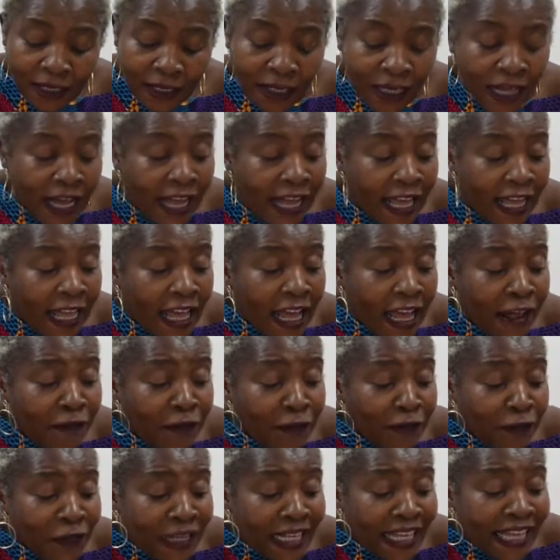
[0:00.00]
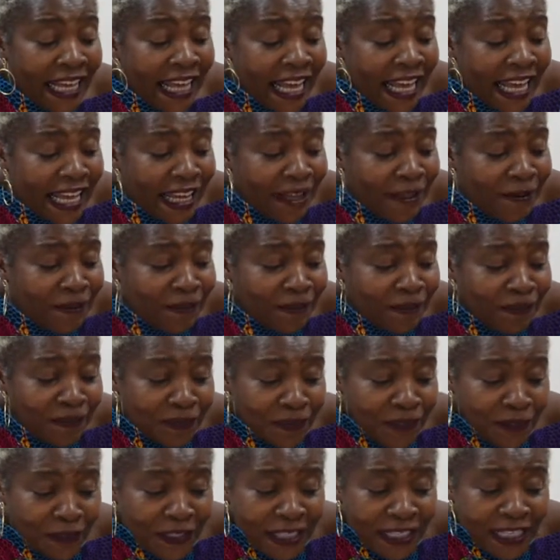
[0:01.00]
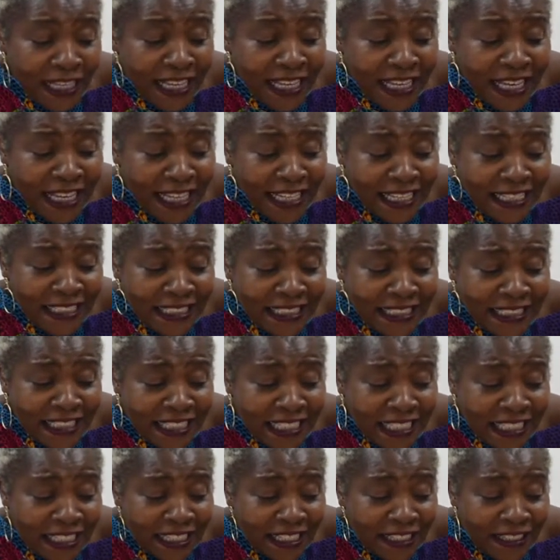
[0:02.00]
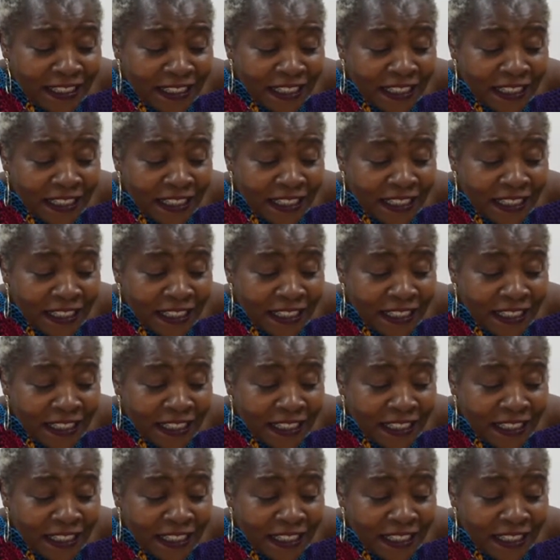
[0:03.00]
I have the K. The K is here.